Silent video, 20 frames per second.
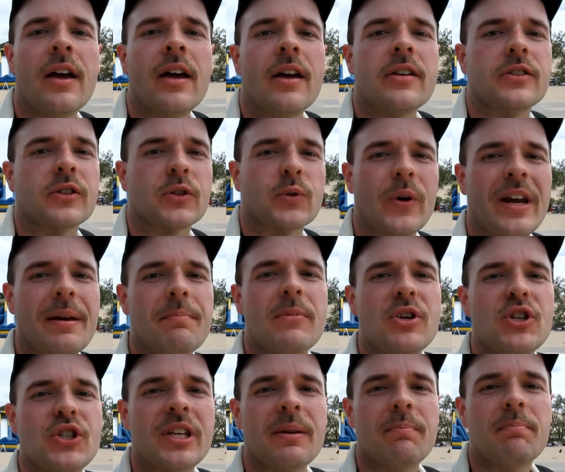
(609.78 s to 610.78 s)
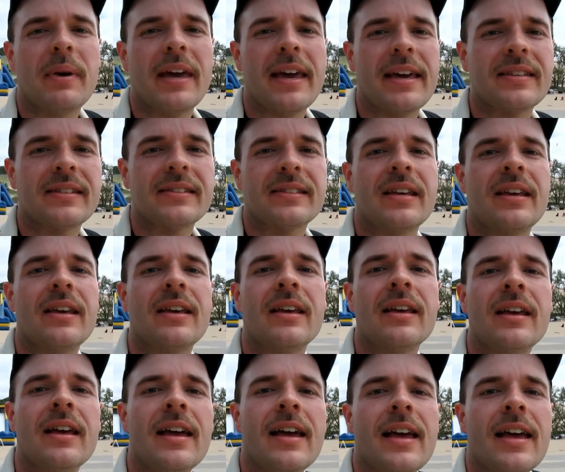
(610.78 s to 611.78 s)
is a great Michigan-based
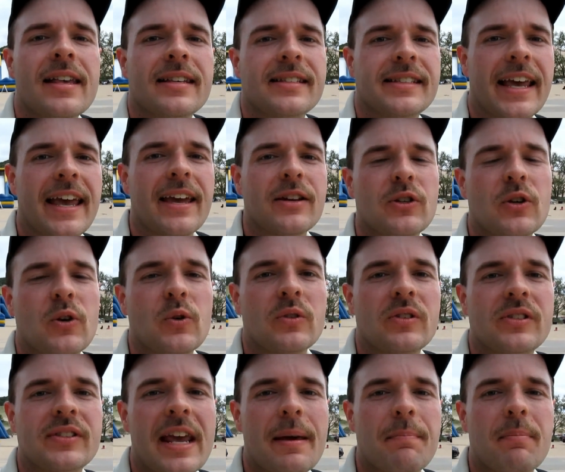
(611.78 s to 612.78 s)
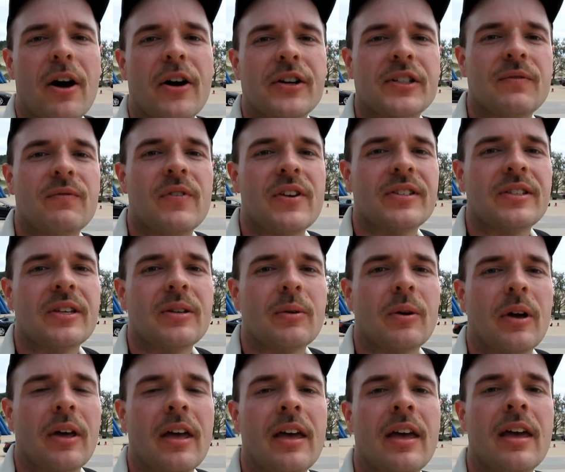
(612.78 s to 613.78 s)
sand dune state park to visit.
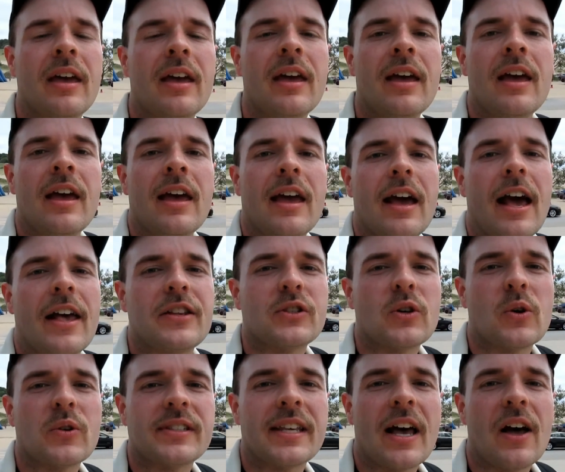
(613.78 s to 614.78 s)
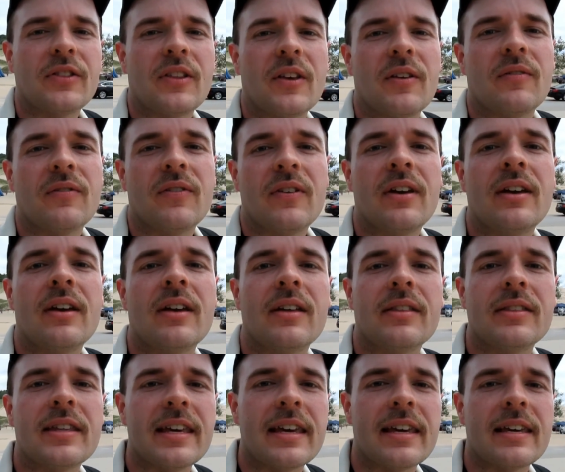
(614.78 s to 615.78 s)
As you go south of
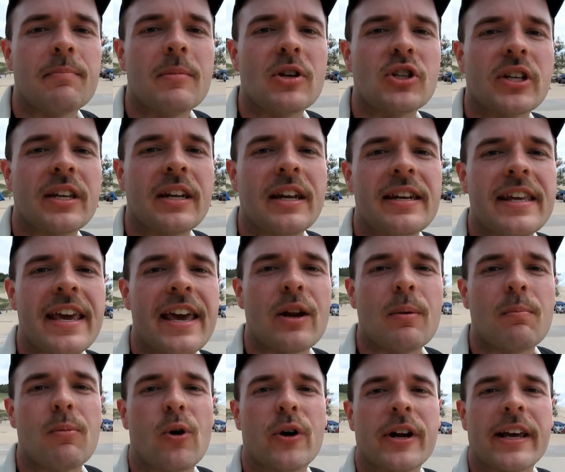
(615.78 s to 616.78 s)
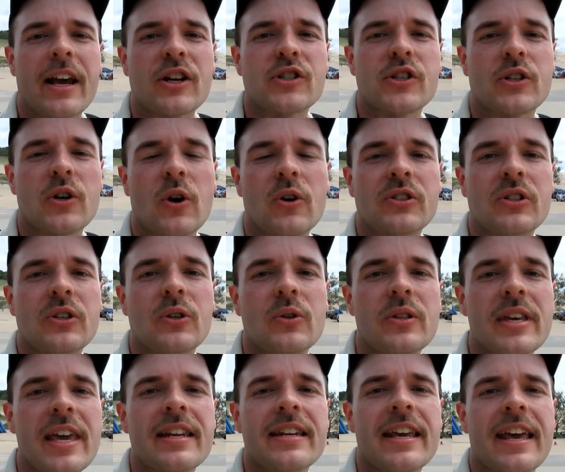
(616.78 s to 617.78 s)
the Michigan-Indiana border, you actually go to
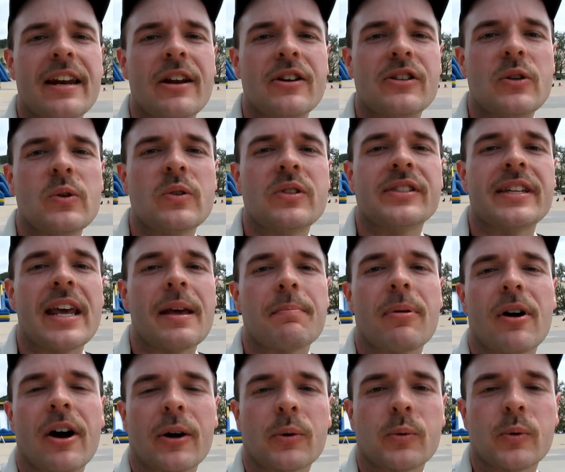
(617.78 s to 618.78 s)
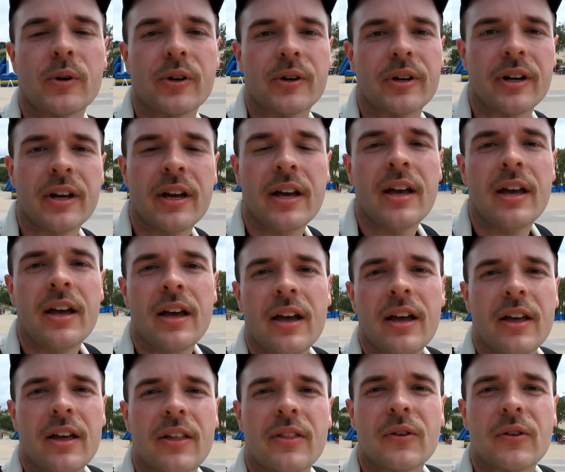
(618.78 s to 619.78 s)
the Indiana Dune State Park where
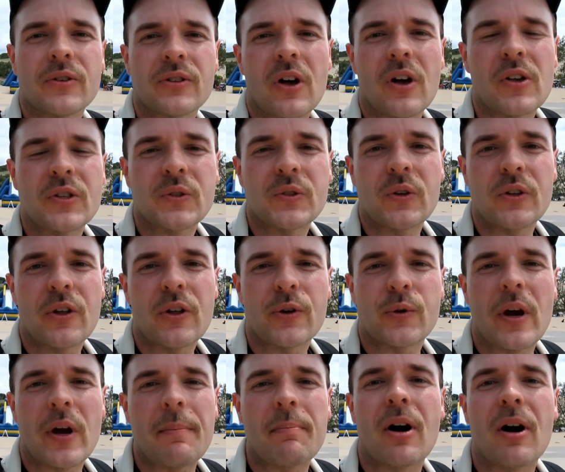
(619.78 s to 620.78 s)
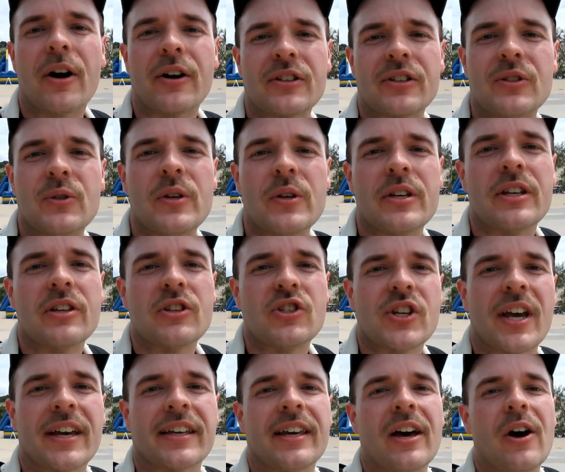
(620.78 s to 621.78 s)
there's also another great park too you can
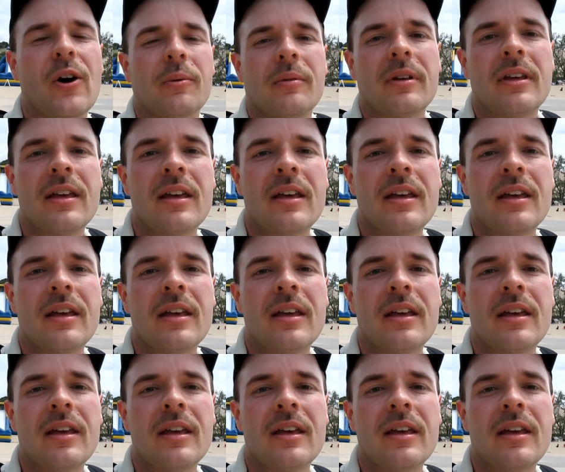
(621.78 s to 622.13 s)
check out.